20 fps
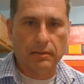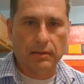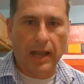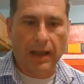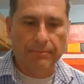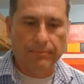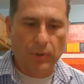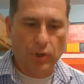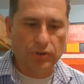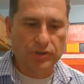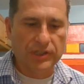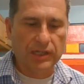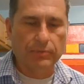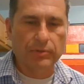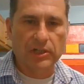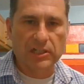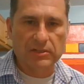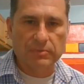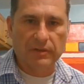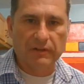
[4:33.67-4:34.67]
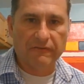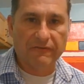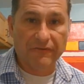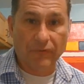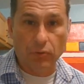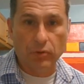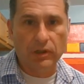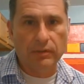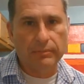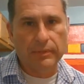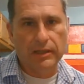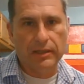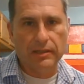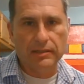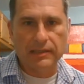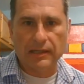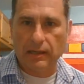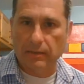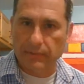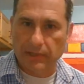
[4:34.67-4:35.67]
At most, I'm going to spend 40
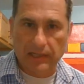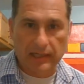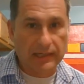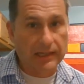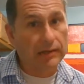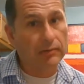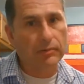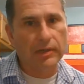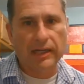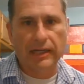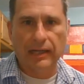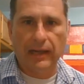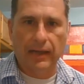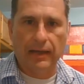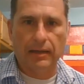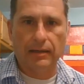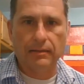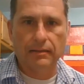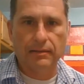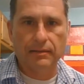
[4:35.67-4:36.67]
minutes and I'm going to get what I can.